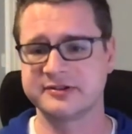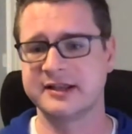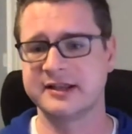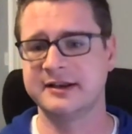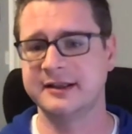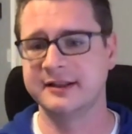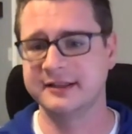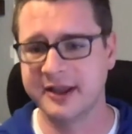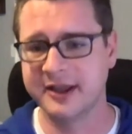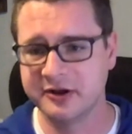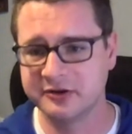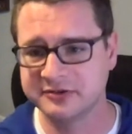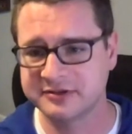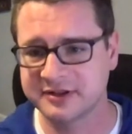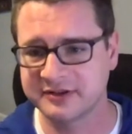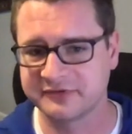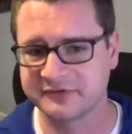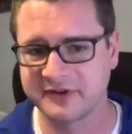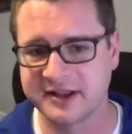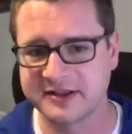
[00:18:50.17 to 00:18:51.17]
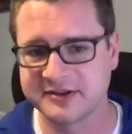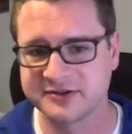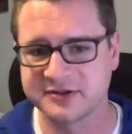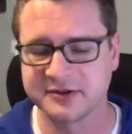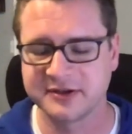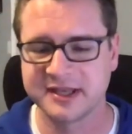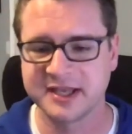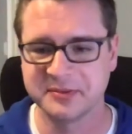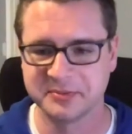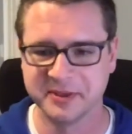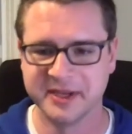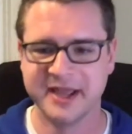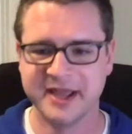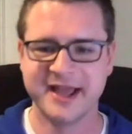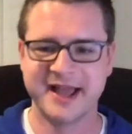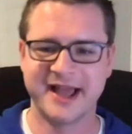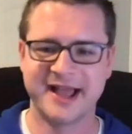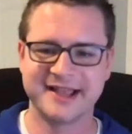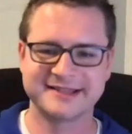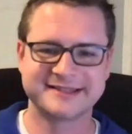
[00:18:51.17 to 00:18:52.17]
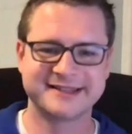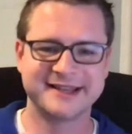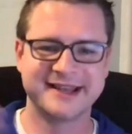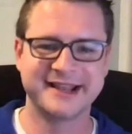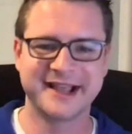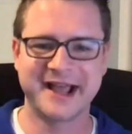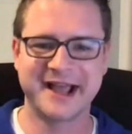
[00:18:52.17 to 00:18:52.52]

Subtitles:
And hello to the friends who keep saying